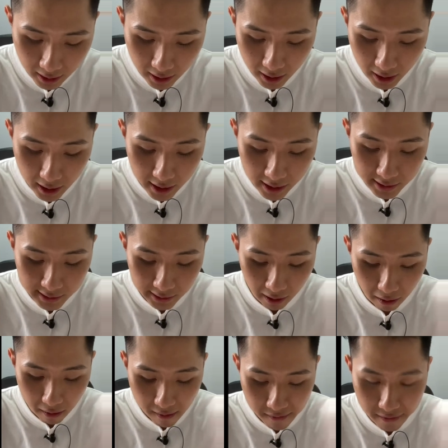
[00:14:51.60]
is
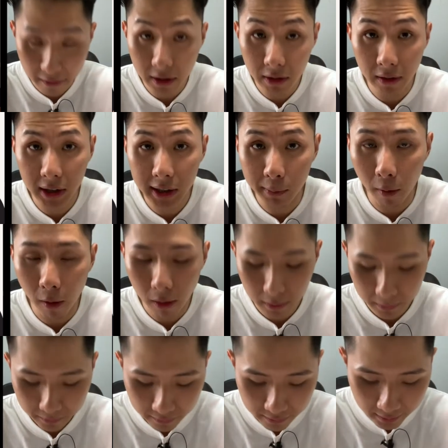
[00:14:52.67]
very, very small,
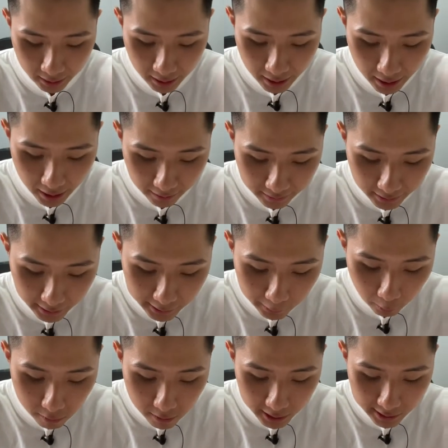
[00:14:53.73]
this
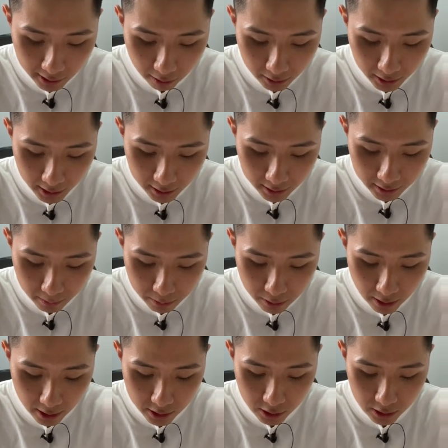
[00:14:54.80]
will result in the
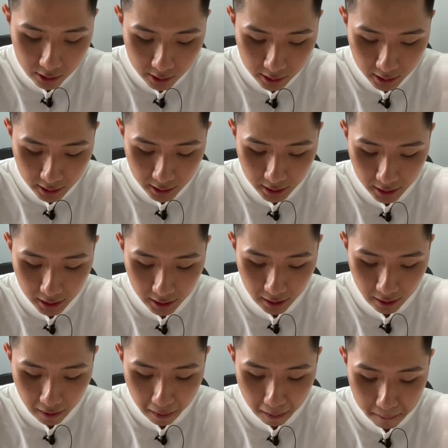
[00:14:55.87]
pressure
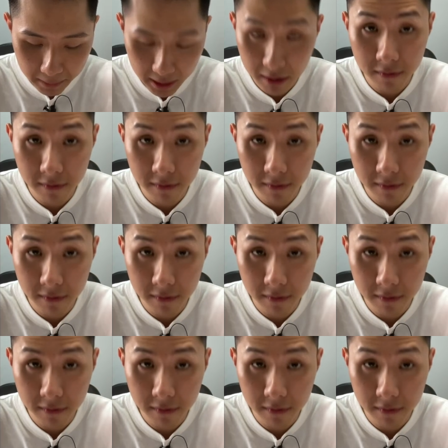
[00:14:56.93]
being